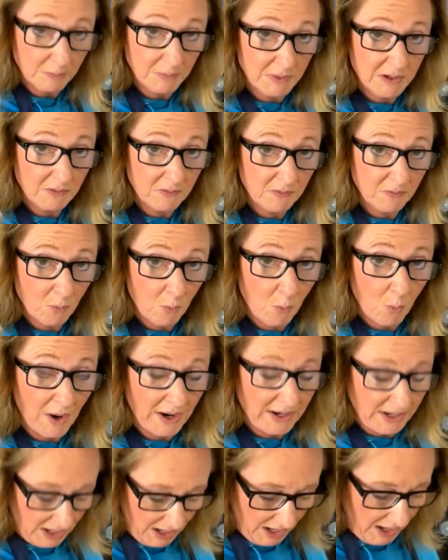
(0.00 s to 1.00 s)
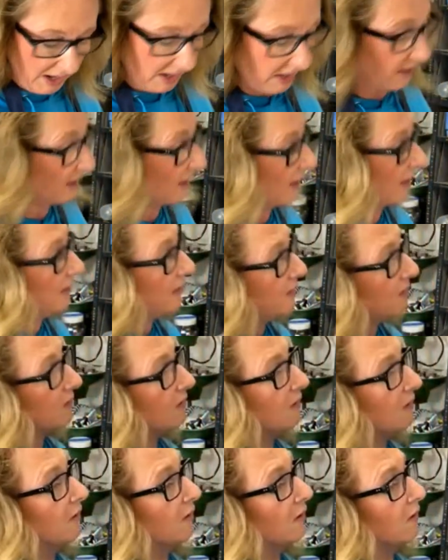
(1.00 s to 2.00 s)
bit of white highlight
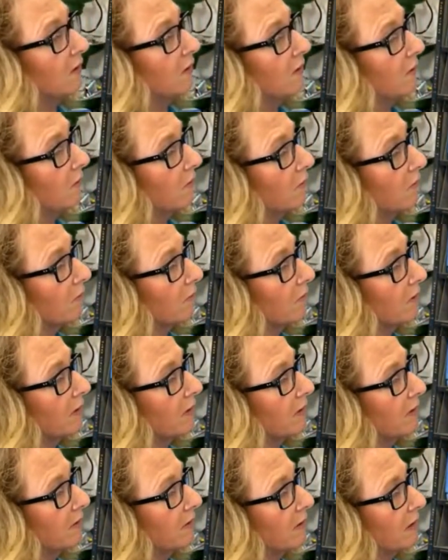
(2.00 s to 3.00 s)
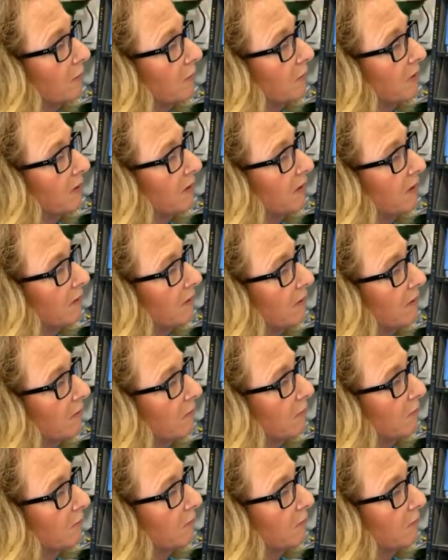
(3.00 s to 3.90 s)
right on top here.